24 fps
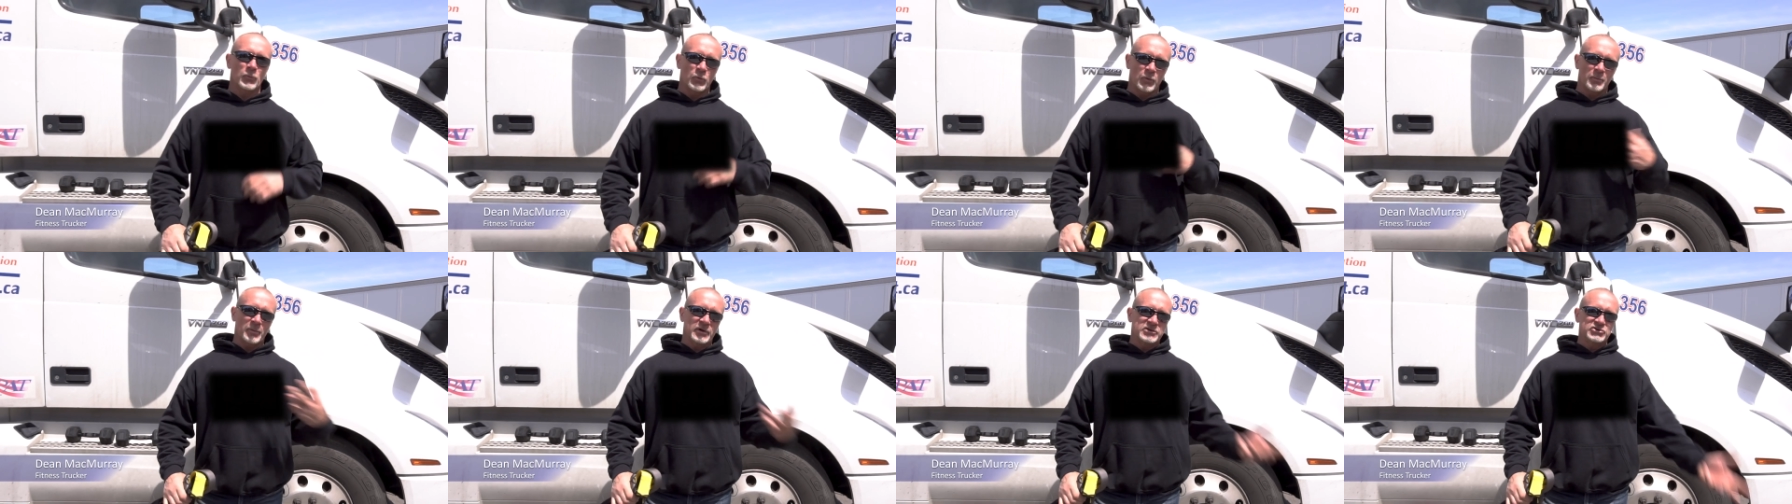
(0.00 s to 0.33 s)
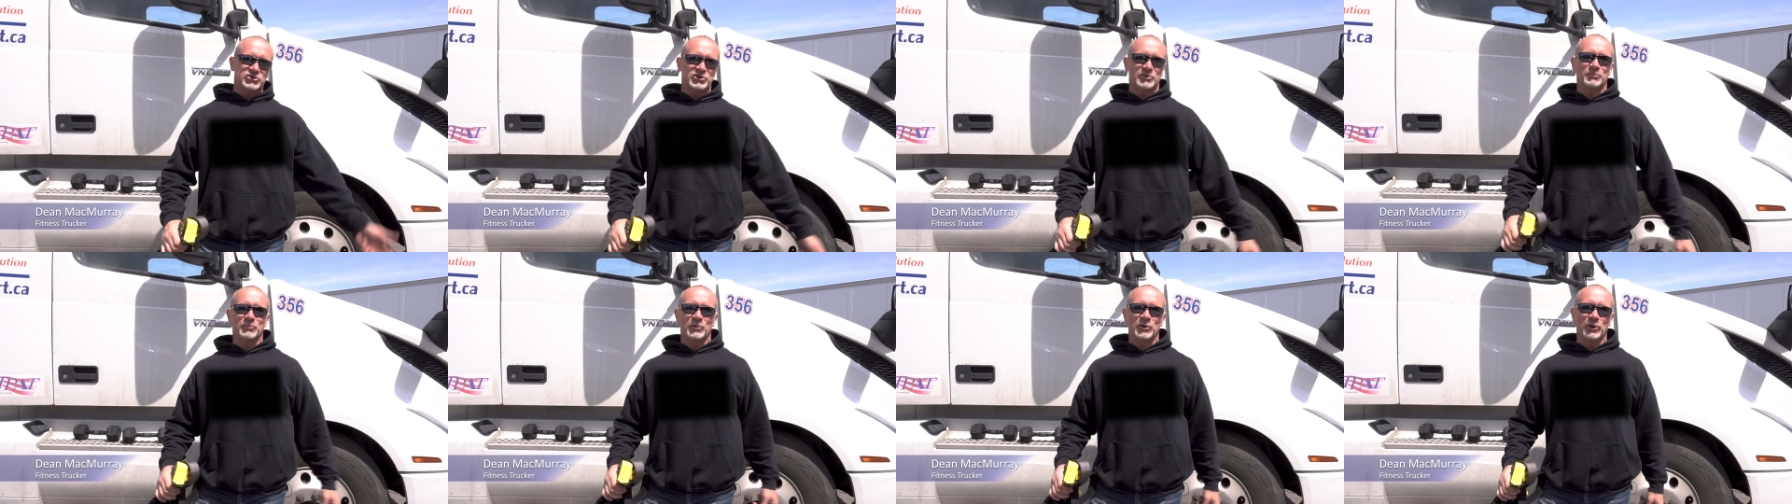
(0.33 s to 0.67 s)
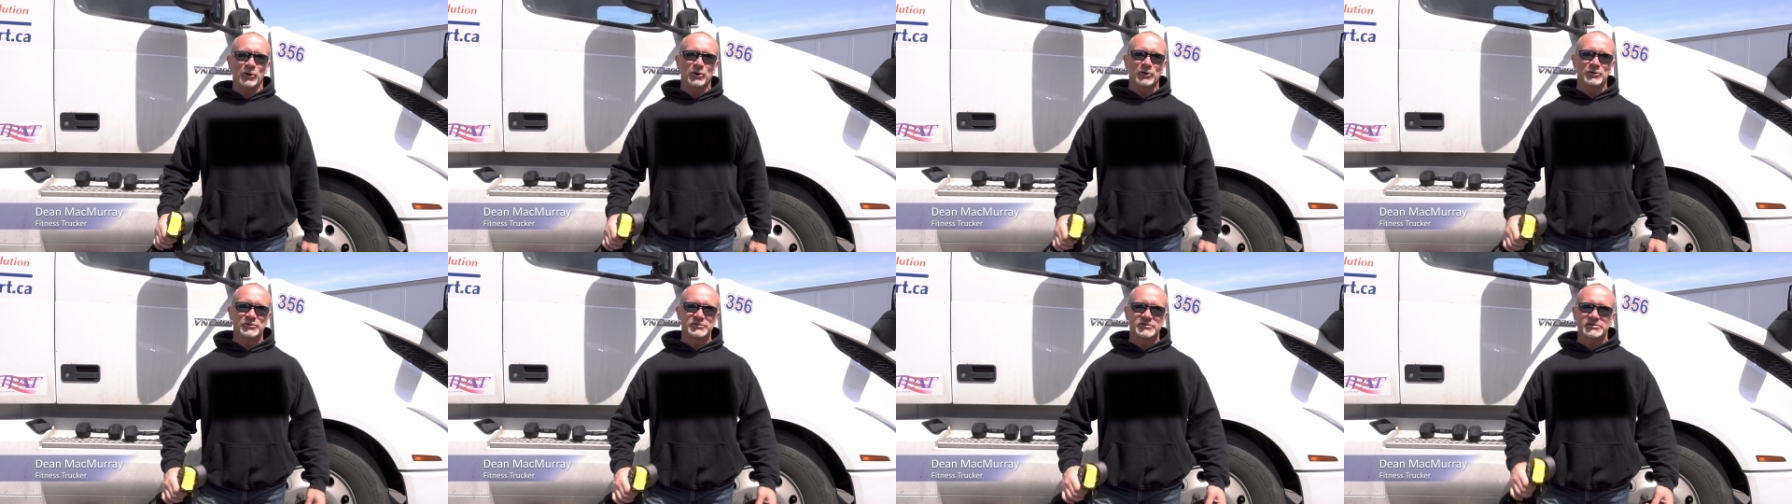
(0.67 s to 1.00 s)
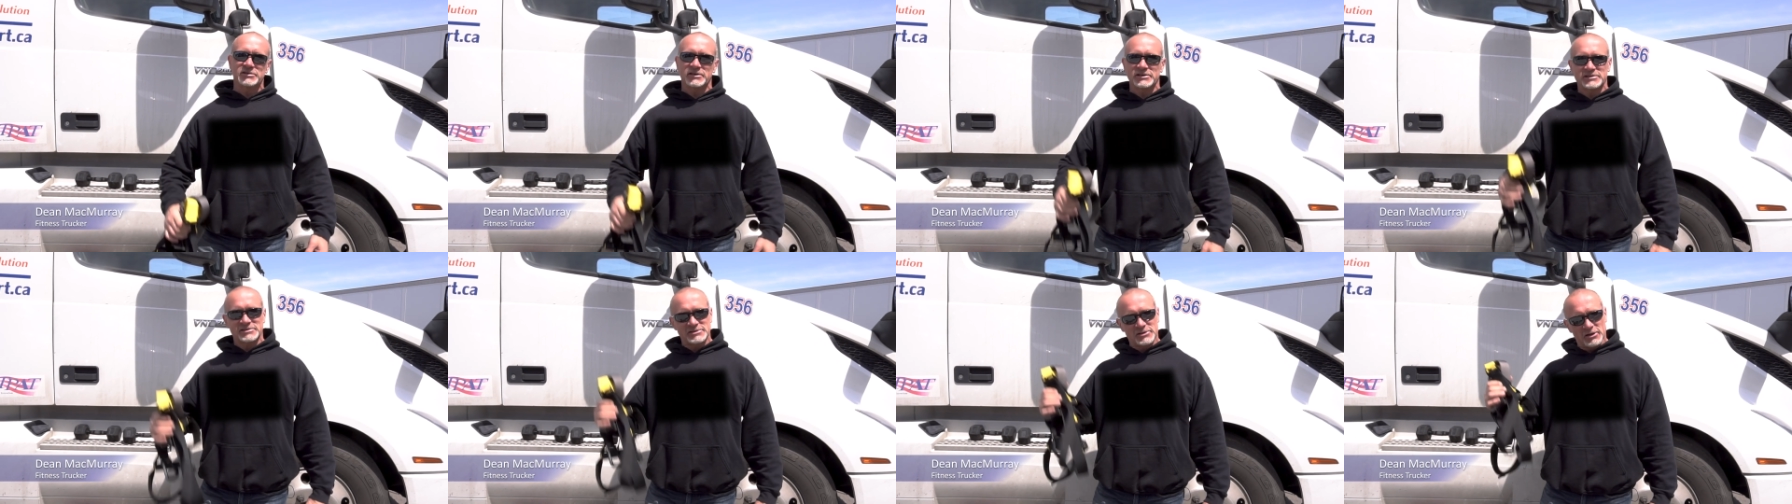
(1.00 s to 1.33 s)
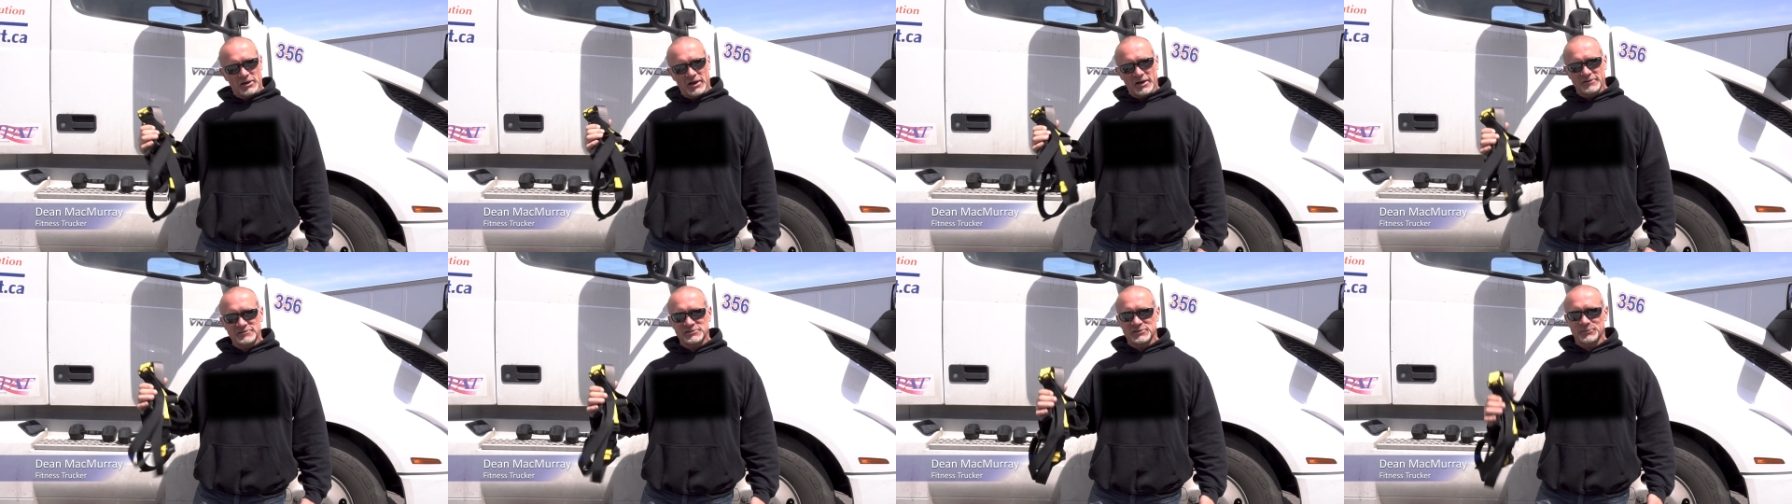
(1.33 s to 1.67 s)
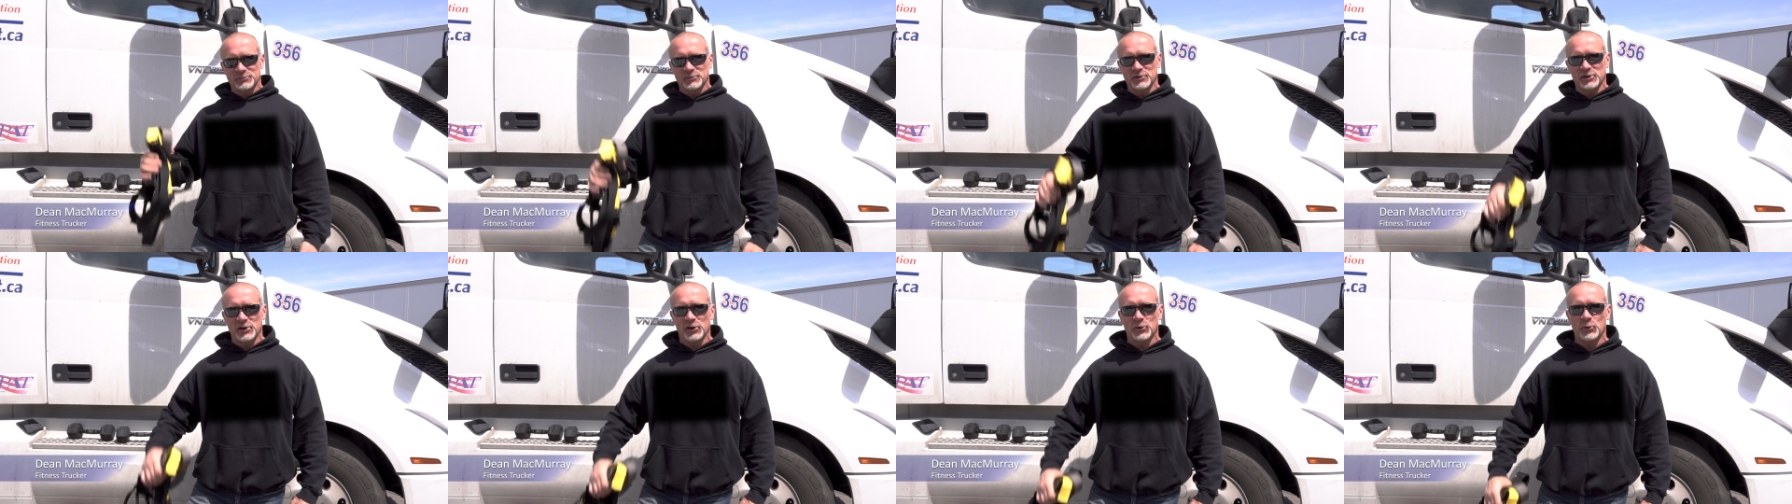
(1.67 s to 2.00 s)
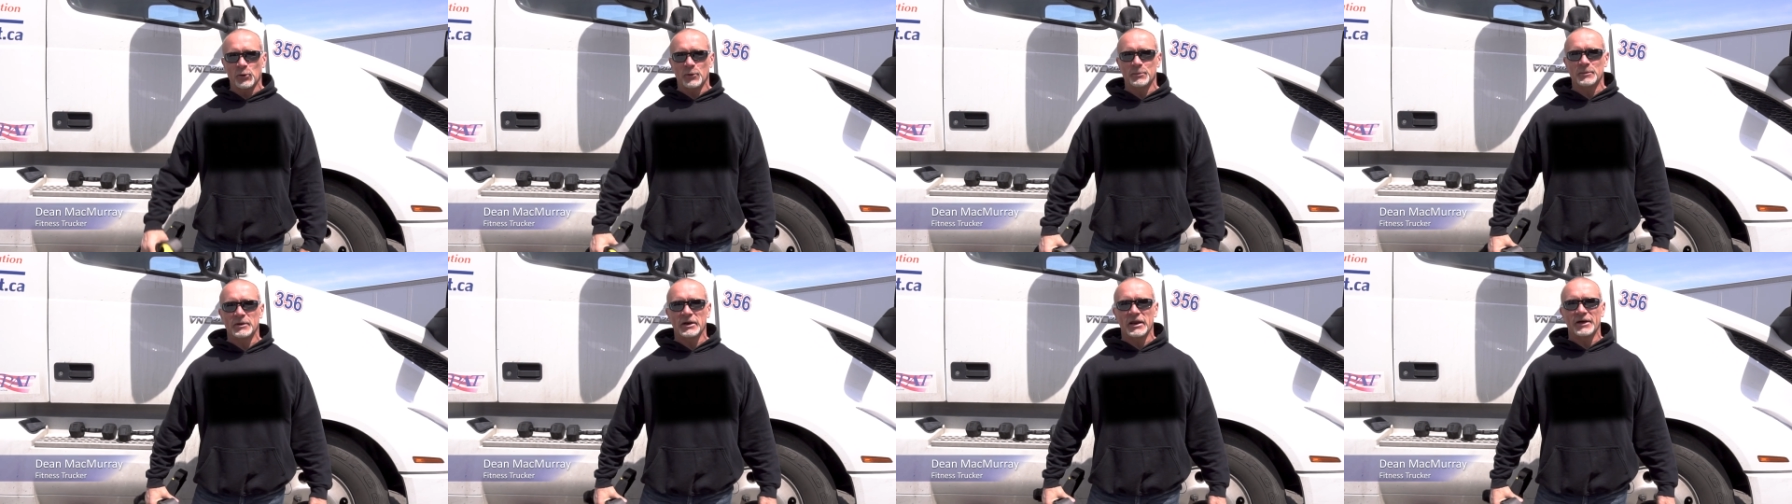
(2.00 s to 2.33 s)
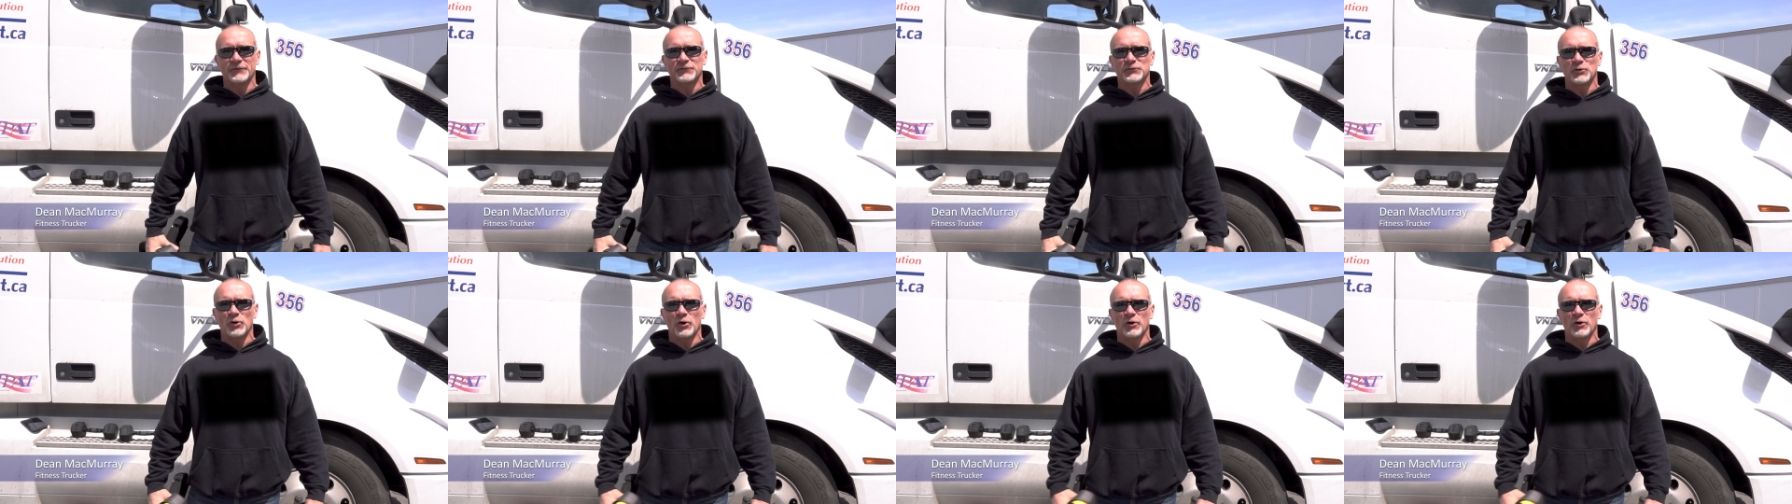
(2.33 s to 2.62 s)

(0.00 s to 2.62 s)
When my gym closed, I still have some of the equipment left